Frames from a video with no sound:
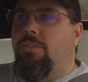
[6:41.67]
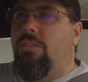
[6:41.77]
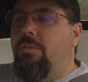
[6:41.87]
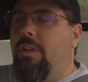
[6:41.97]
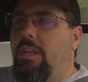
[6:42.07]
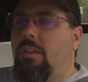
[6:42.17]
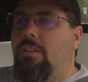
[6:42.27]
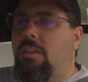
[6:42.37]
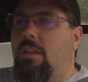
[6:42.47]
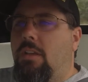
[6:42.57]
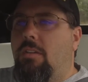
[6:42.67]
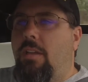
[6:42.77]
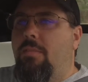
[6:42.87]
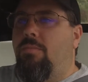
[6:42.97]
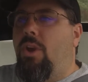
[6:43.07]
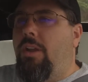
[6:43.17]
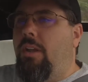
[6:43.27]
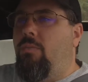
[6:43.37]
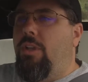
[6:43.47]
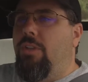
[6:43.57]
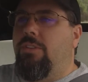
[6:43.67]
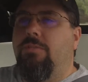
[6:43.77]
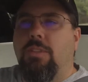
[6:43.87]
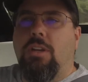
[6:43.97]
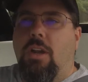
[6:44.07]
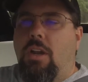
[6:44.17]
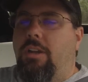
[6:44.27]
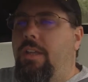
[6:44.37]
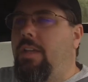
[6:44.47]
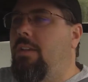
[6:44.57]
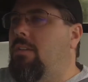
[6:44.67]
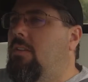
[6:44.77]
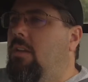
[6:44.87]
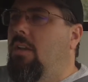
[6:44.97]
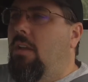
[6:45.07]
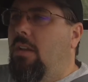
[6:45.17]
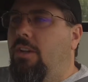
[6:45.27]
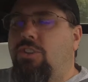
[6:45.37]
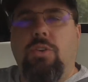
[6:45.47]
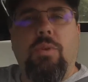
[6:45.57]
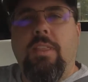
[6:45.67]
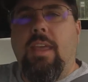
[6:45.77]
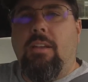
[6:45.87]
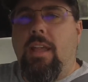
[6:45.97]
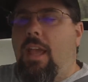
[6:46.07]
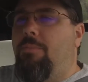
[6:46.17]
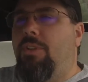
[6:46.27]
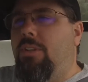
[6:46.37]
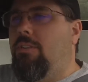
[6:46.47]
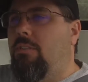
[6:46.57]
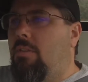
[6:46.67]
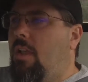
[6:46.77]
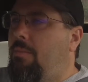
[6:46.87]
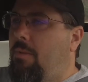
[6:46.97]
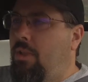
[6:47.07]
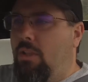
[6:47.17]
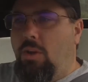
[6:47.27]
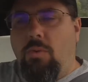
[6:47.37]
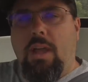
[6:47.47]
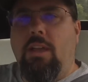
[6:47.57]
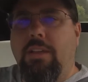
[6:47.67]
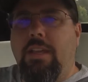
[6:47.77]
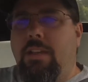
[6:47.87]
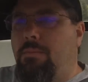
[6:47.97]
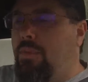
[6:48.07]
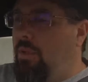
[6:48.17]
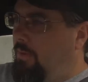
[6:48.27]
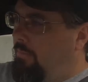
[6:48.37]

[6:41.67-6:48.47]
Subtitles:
So we haven't bought any wheels for the car yet. Not sure when that'll happen. Maybe a little while yet, but